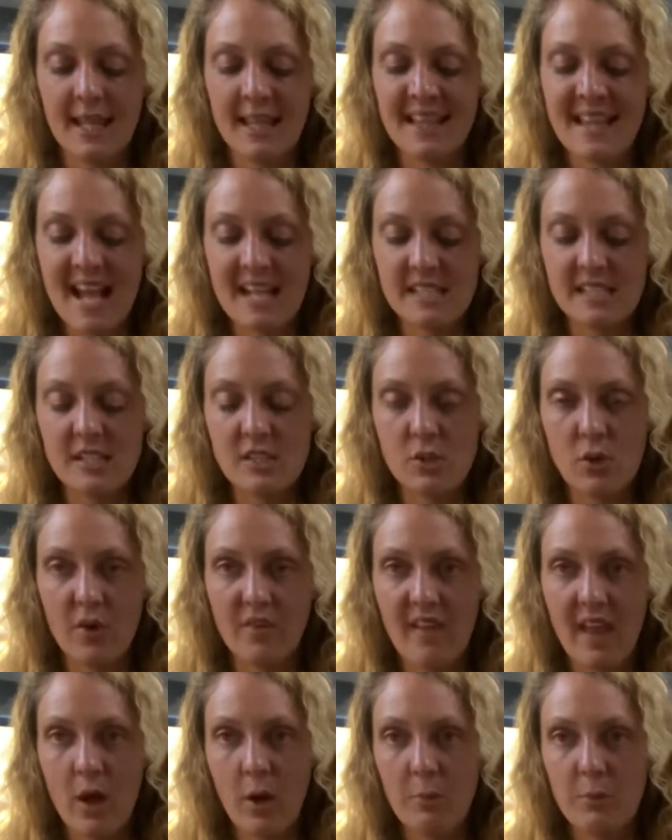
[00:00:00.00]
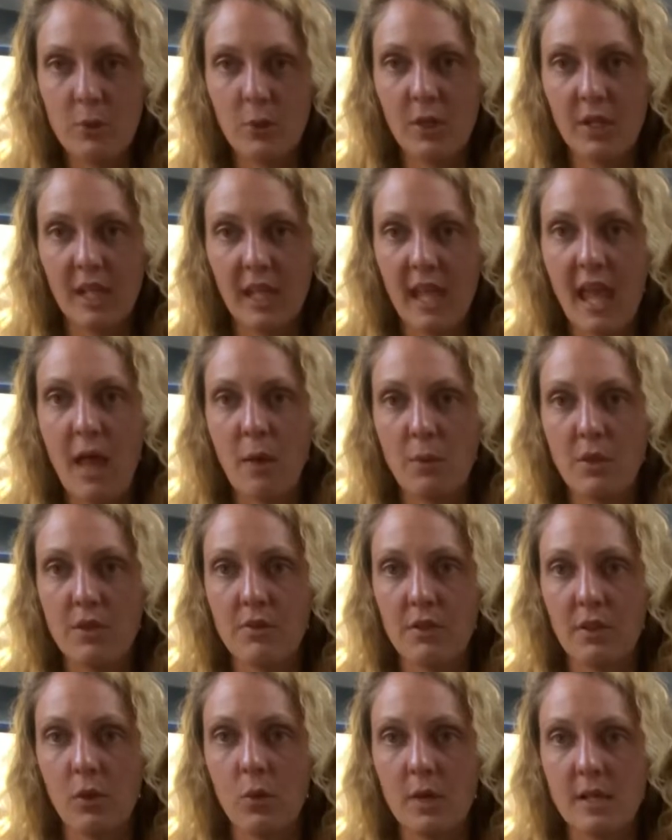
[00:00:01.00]
That's the sort of help you're going to get when you're
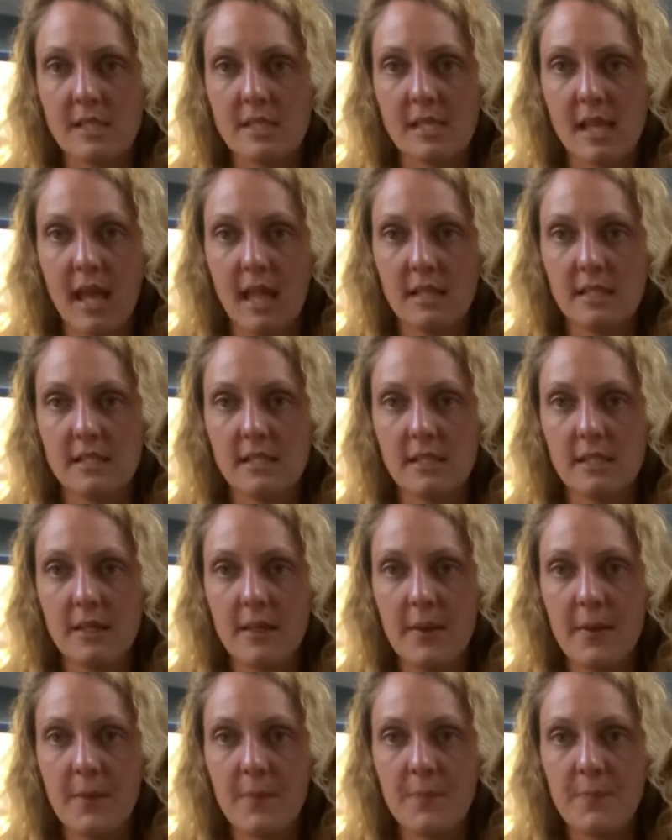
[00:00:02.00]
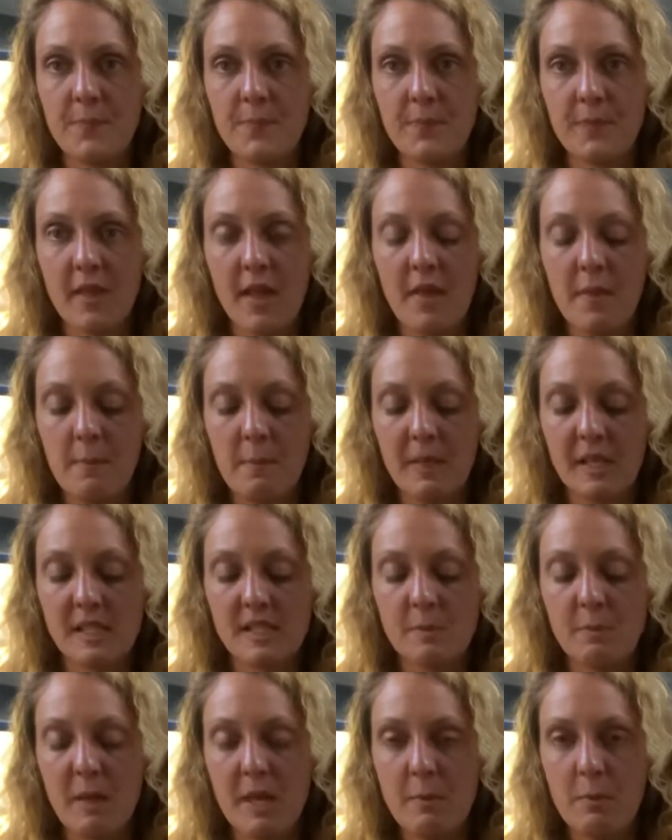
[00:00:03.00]
in quicksand.
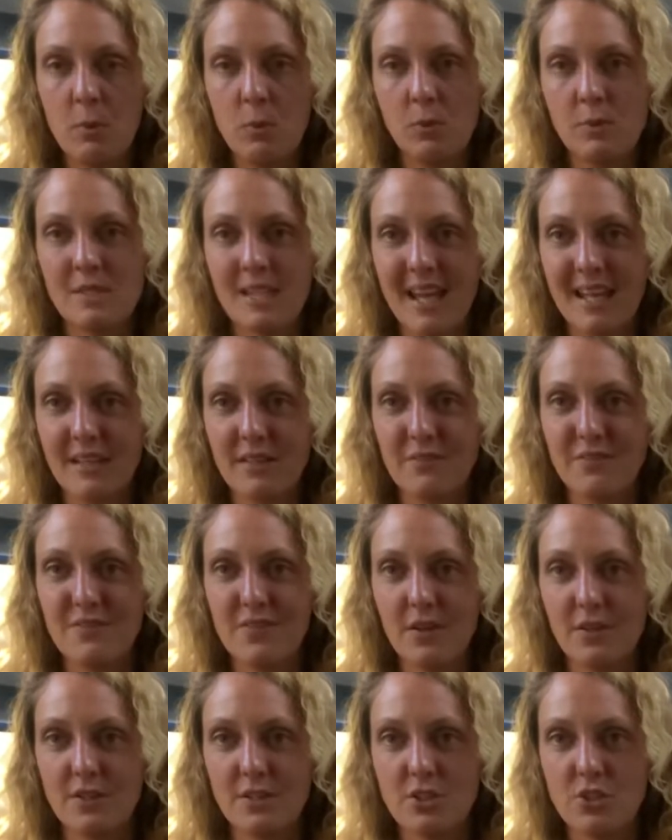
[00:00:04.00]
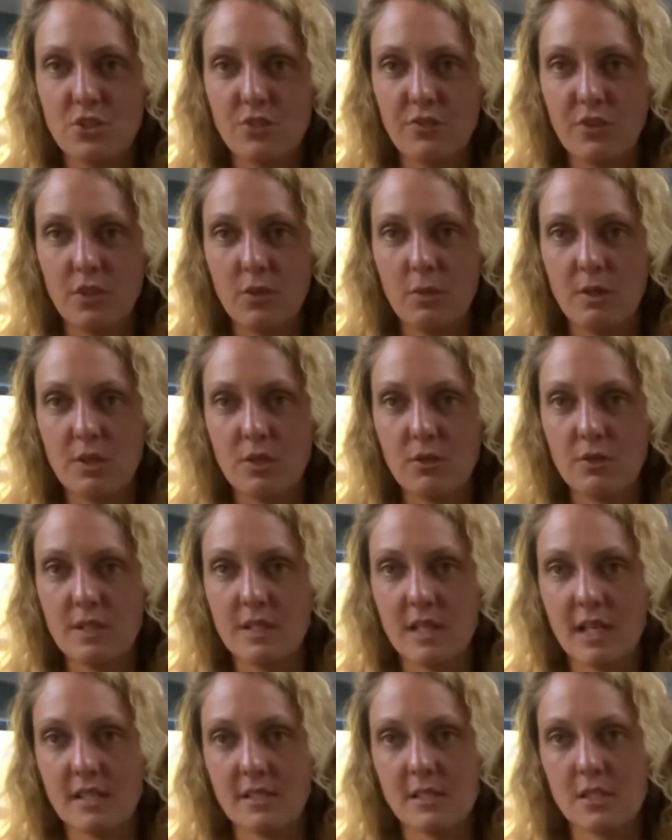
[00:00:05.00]
Because people will take advantage of you when you're in
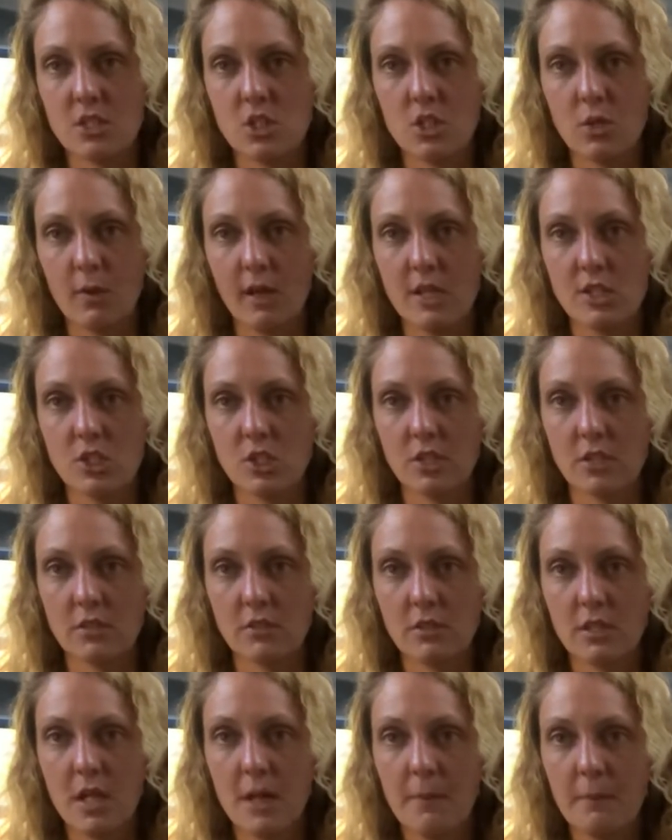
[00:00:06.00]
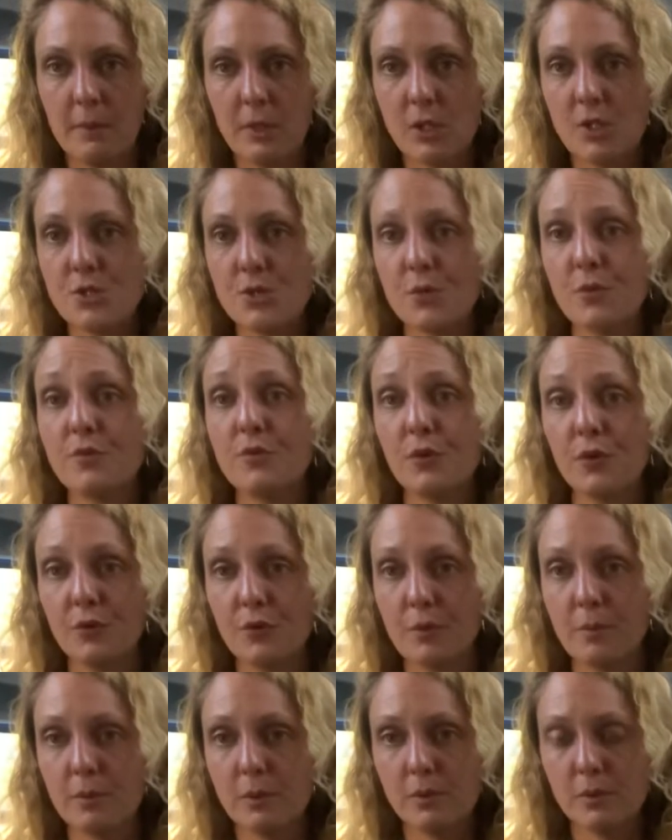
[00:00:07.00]
that situation, because you're
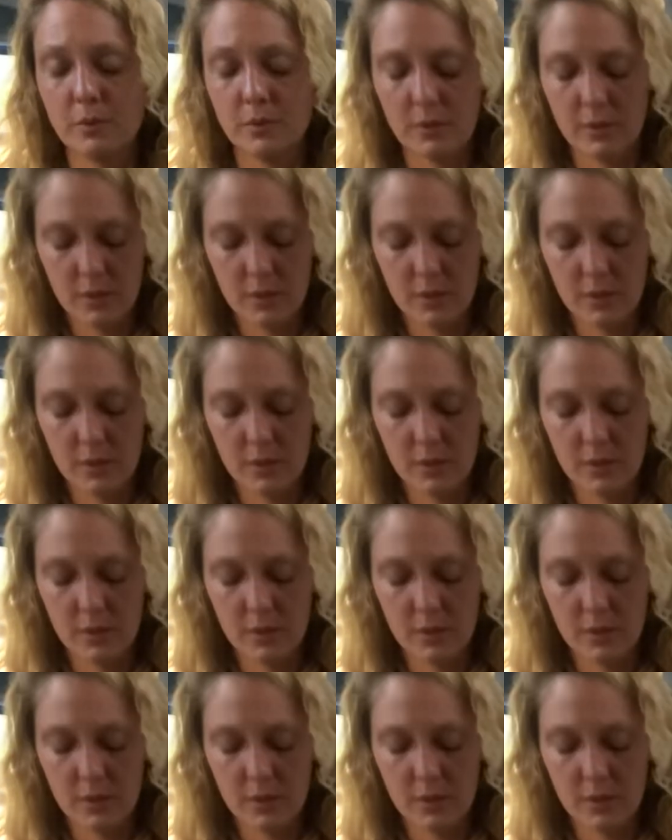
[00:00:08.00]
vulnerable.